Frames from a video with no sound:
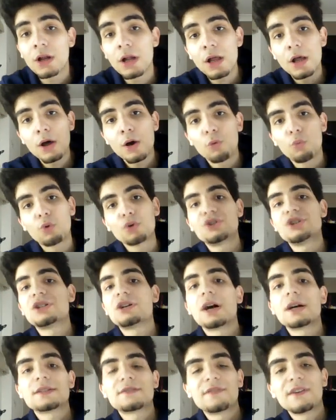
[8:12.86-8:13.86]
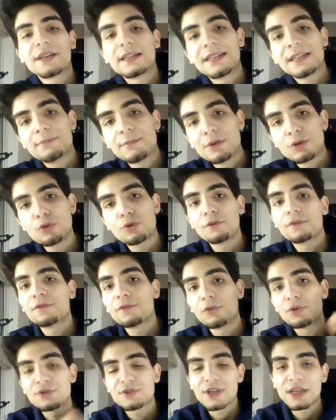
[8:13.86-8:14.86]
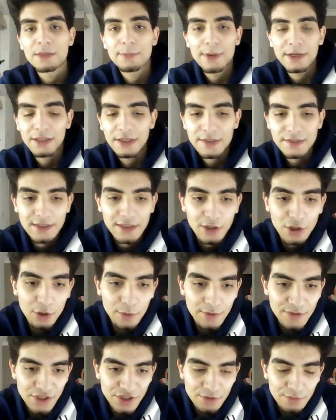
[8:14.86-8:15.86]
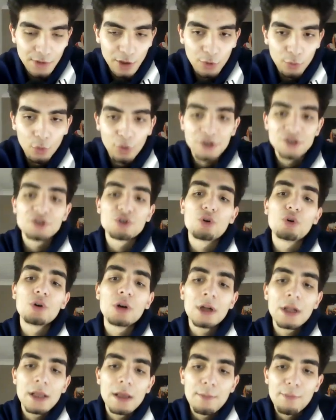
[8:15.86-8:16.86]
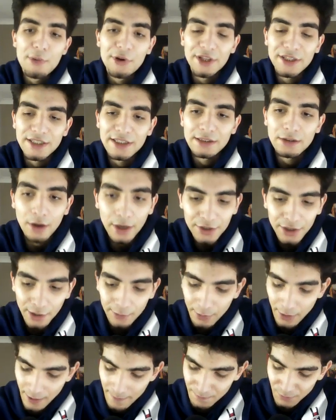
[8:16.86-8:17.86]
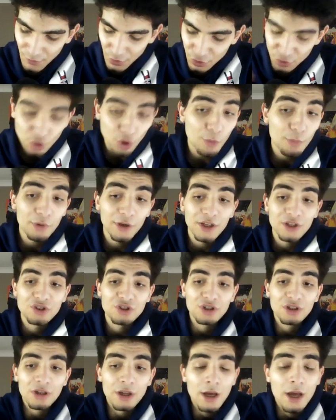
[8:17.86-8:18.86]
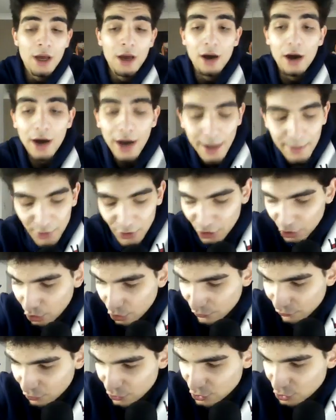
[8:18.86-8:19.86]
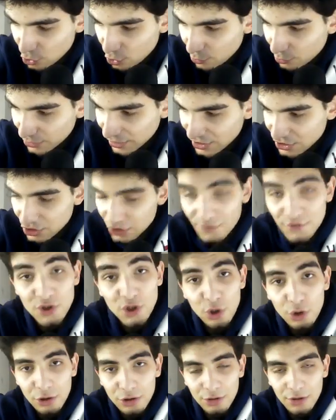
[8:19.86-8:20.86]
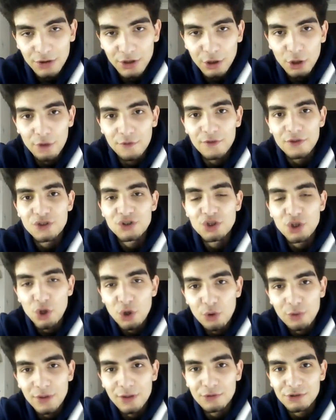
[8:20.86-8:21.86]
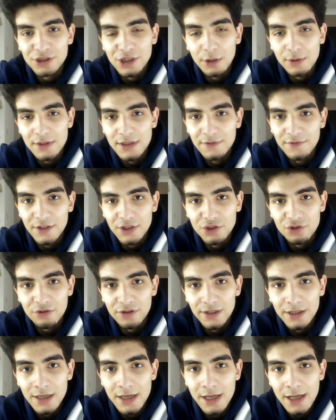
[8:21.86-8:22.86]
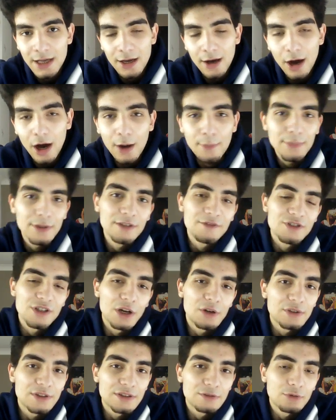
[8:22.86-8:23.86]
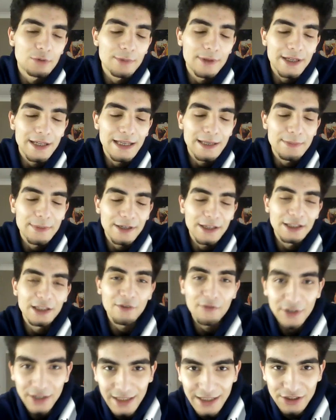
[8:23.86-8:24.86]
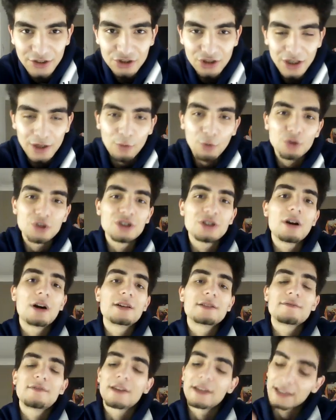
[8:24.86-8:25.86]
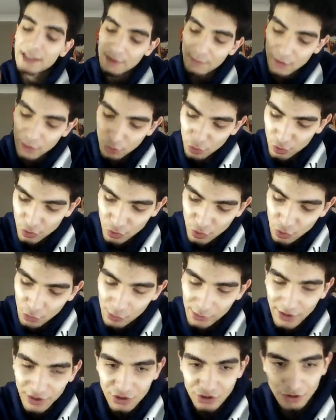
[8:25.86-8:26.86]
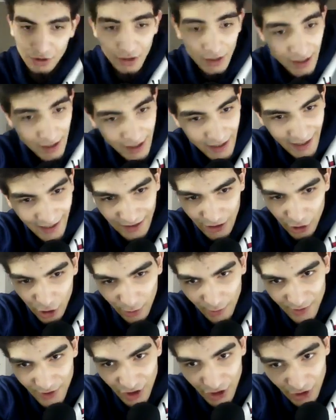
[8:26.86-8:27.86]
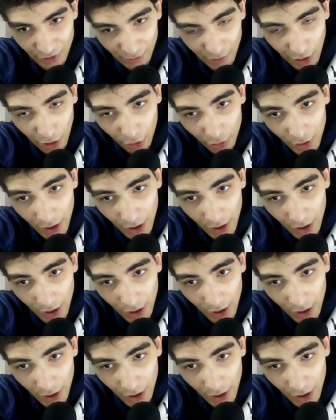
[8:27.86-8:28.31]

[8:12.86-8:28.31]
What do you guys think? Leave me your thoughts and opinions in the comment section below. What is your predicted lineup? Score prediction, I'm going to go for a score prediction of 2-0. I'm going to go for 2-0 Chelsea victory. I believe Chelsea will be keeping another clean sheet. What do you guys think? Leave me your score prediction in the comment section below.